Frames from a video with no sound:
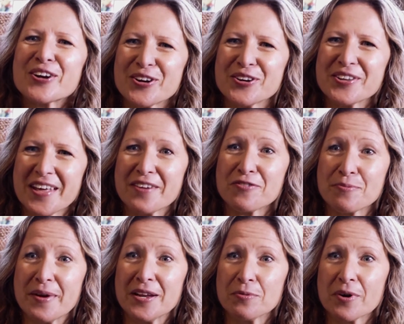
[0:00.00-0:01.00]
heard that
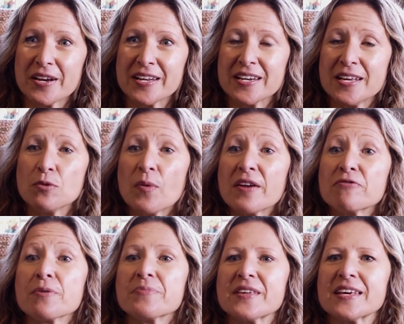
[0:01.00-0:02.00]
from anyone, and he went
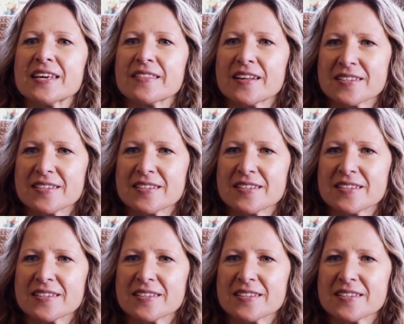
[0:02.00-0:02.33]
from thinking